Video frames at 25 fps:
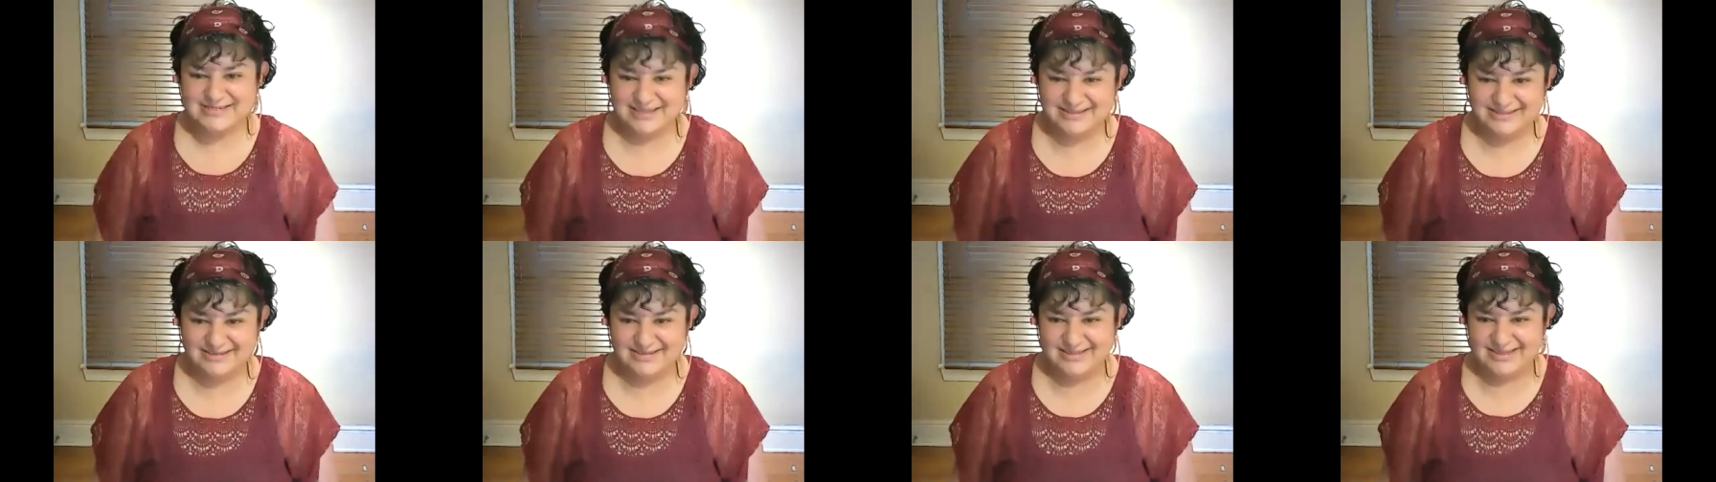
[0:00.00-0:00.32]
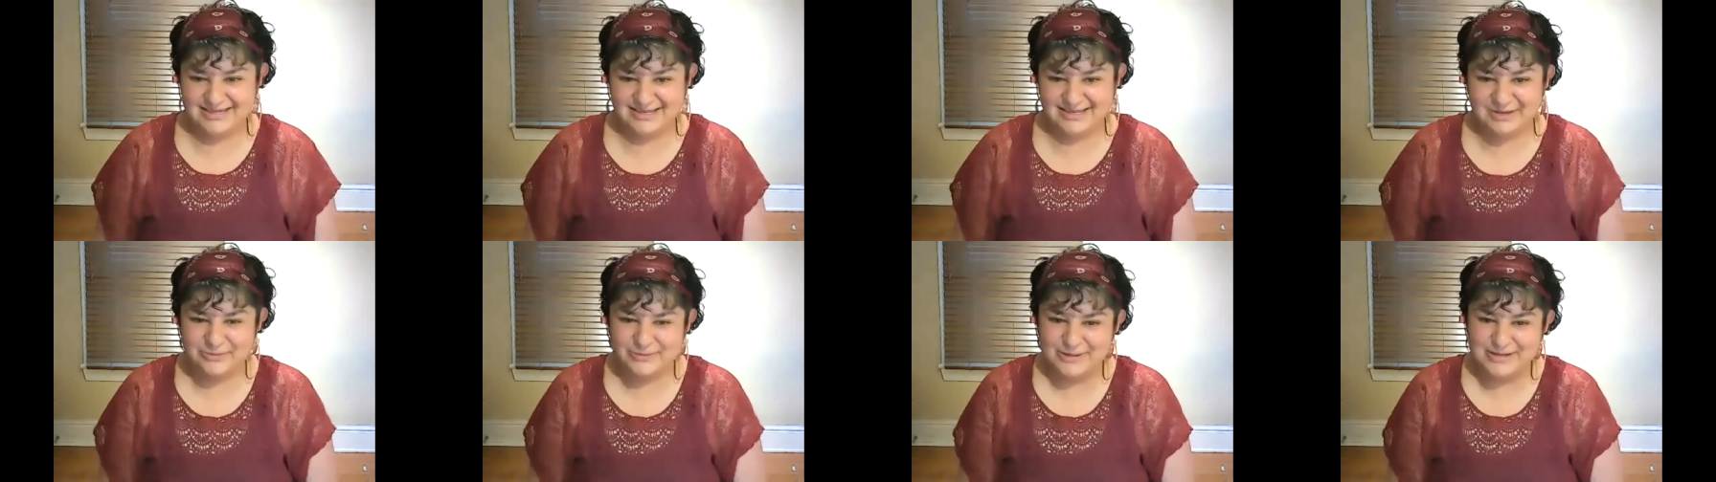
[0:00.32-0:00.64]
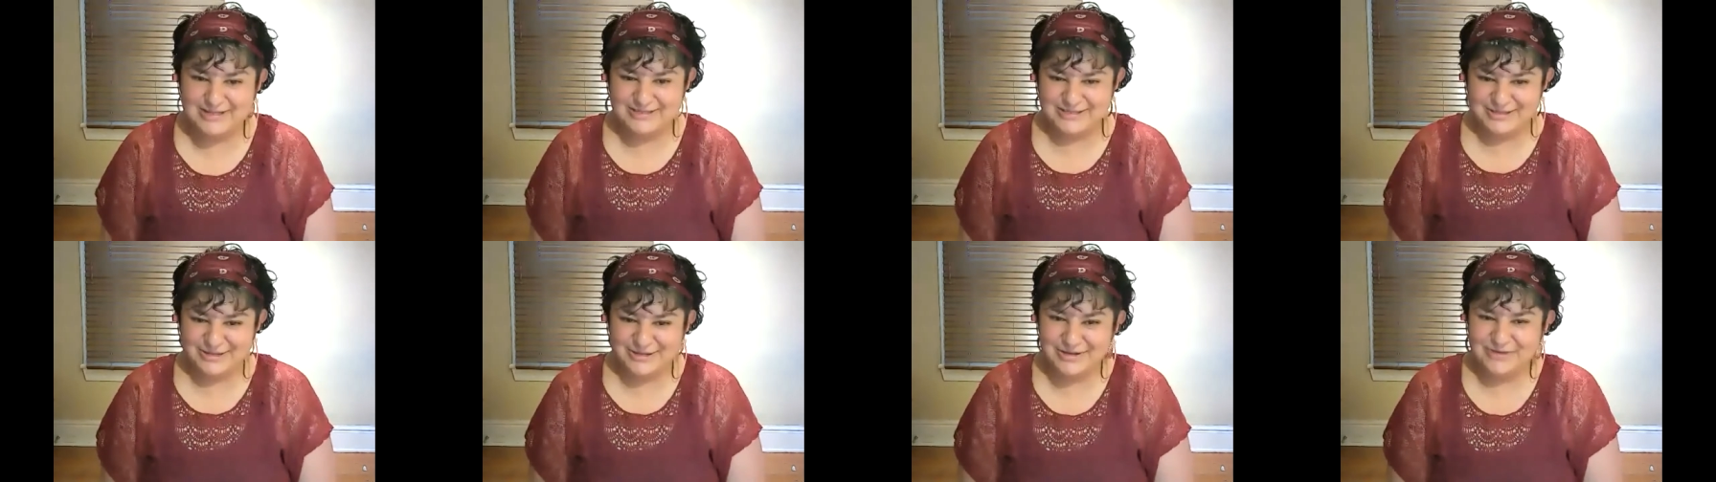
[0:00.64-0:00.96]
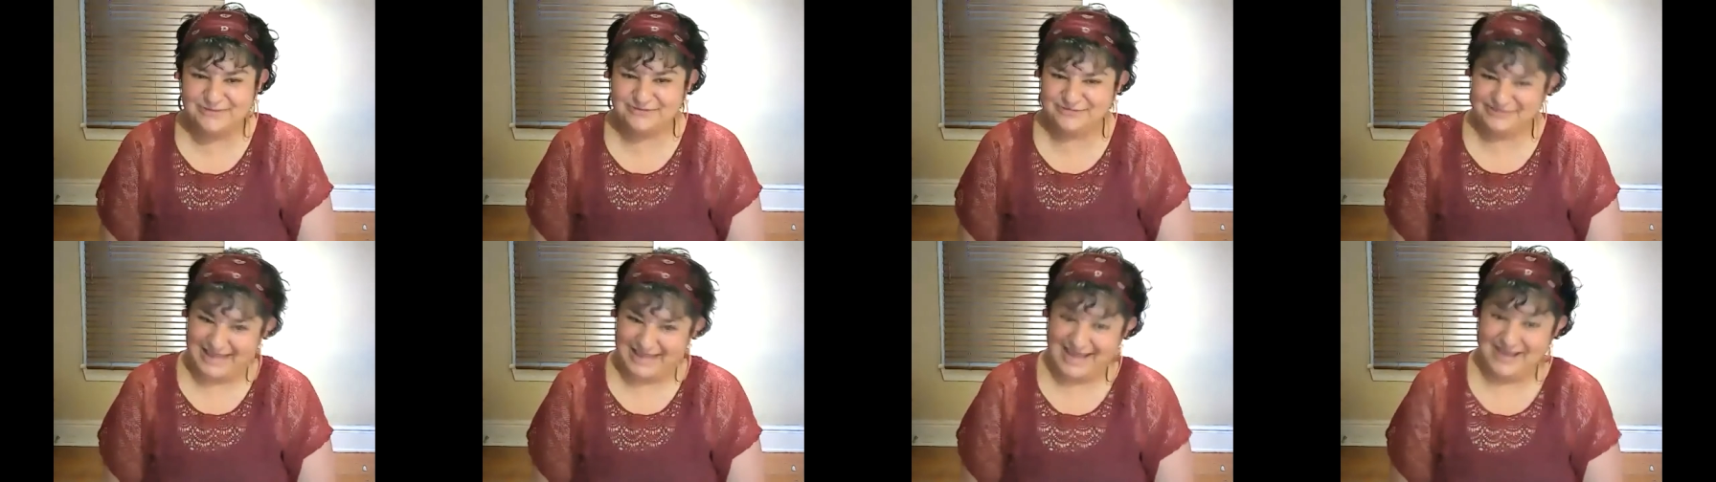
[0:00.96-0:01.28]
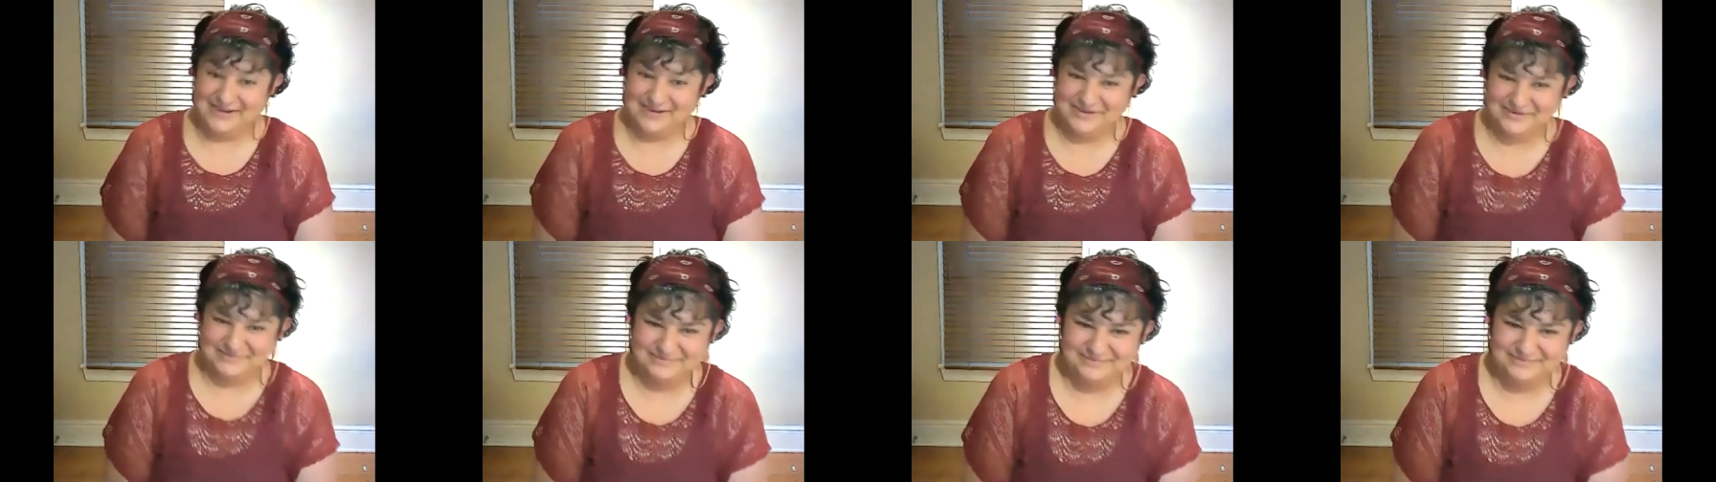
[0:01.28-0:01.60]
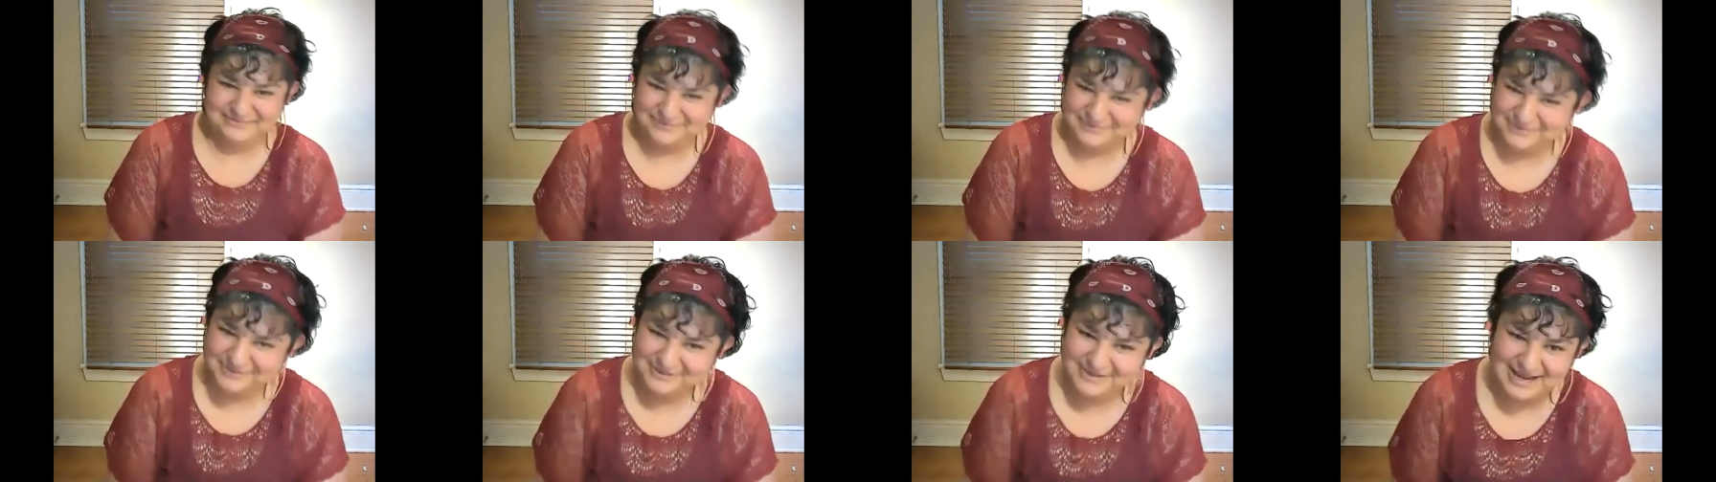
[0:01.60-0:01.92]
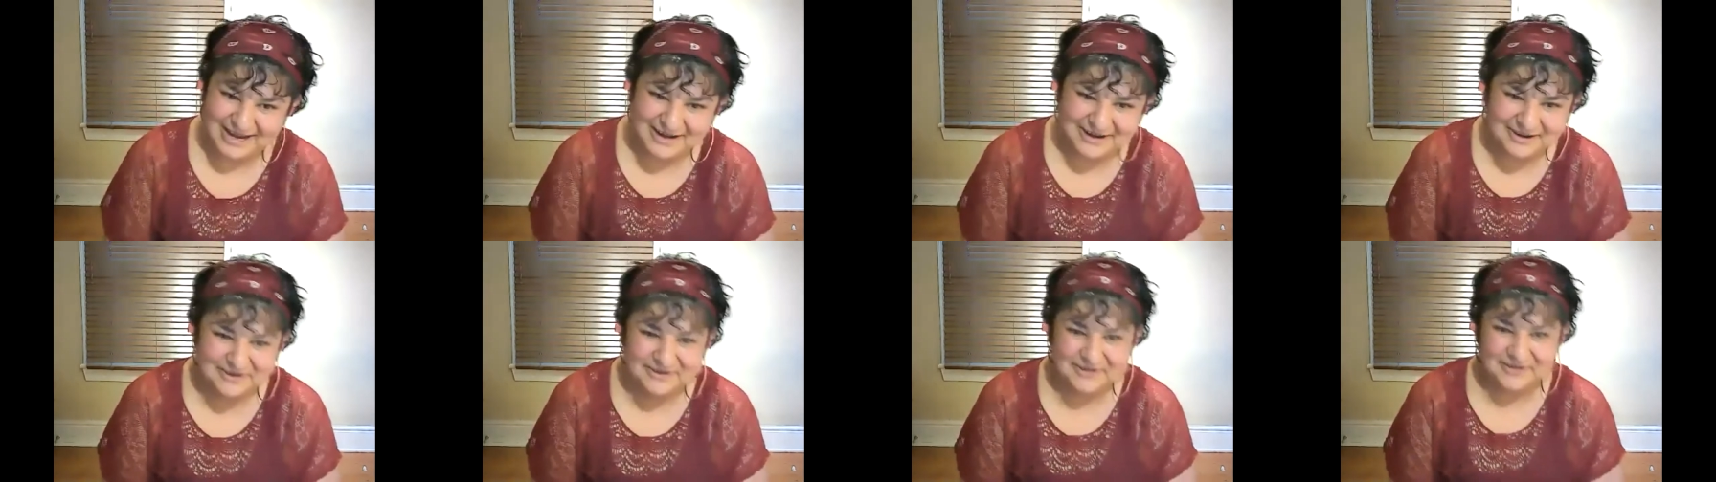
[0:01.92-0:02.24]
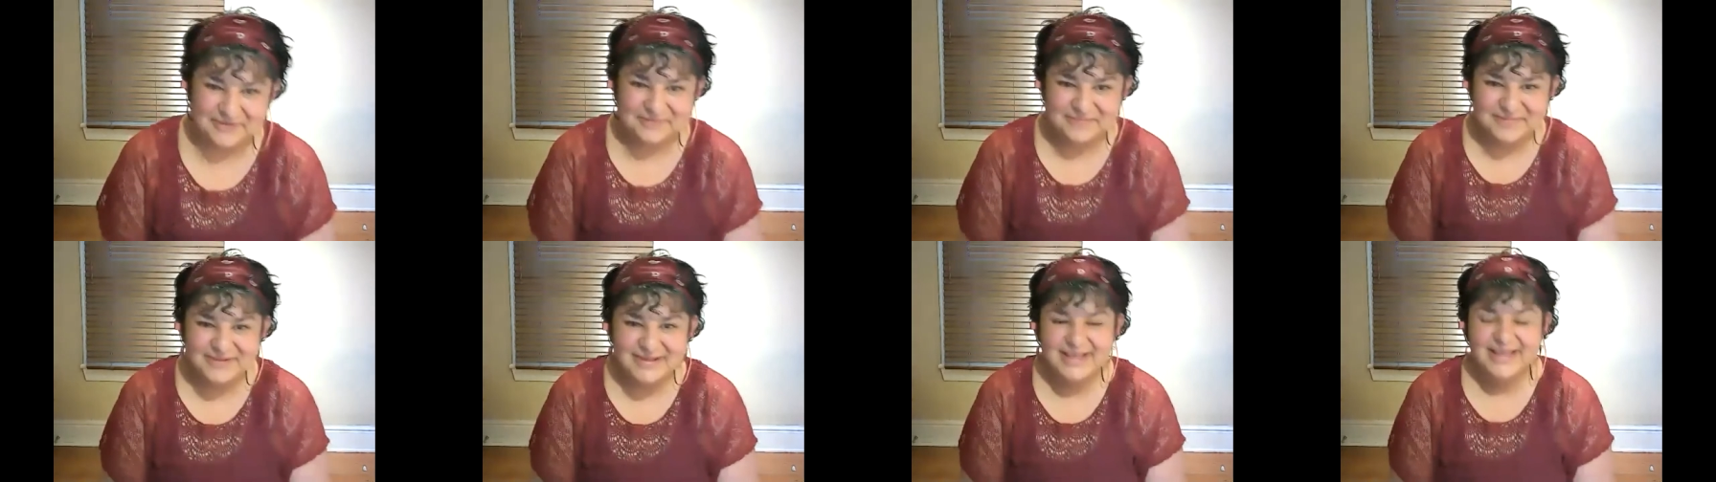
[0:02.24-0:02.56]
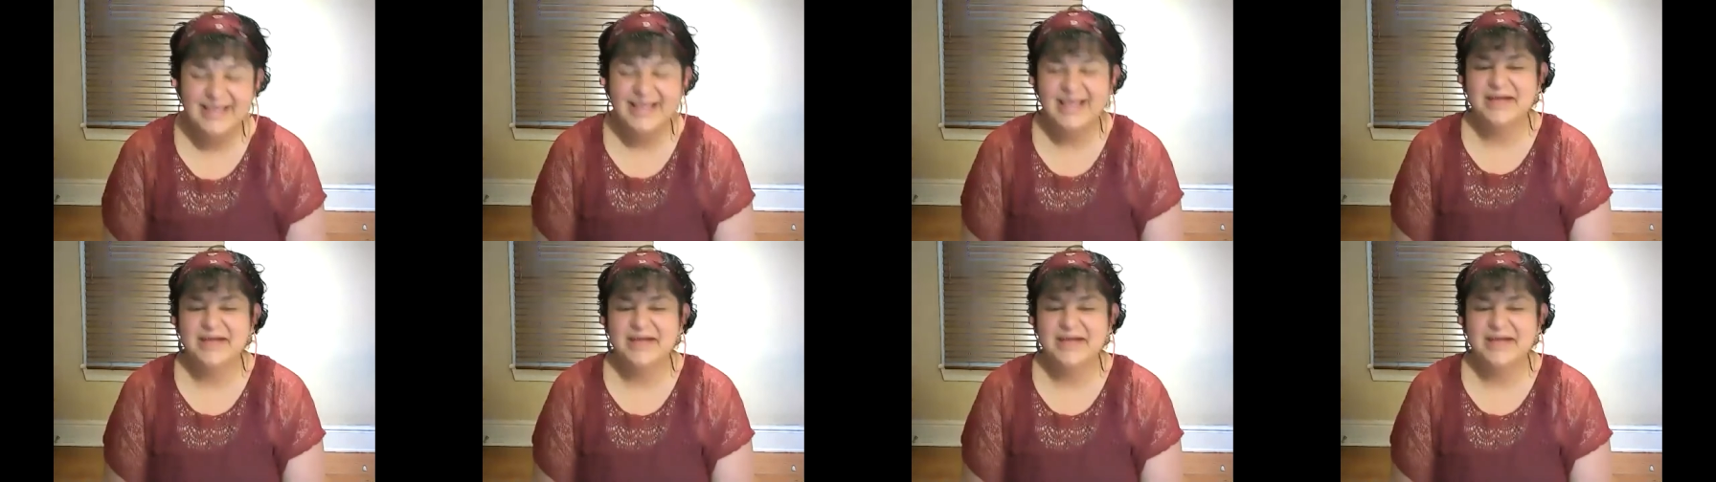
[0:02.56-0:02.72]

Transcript: I didn't want to cook fly food at home.